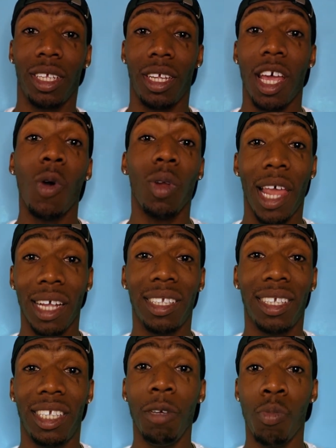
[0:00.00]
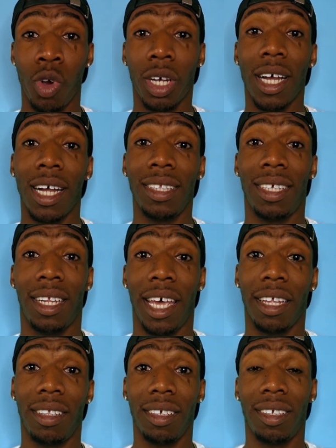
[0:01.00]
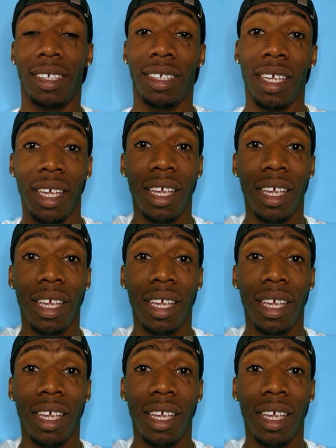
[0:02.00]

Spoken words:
and would like to see more content like this,